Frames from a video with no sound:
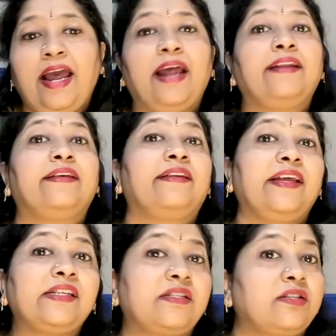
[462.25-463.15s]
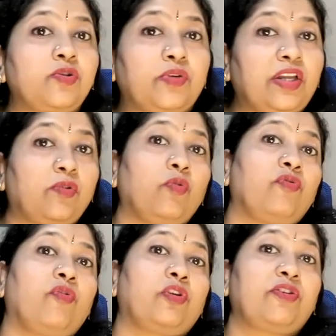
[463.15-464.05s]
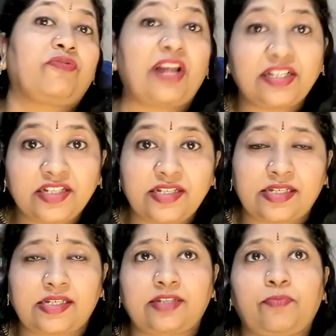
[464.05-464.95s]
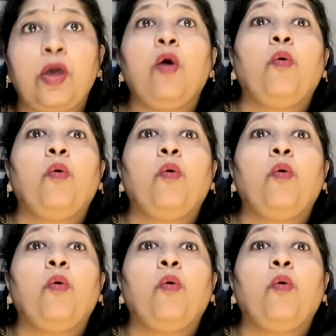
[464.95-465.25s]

And the next is you can go for the franchise system.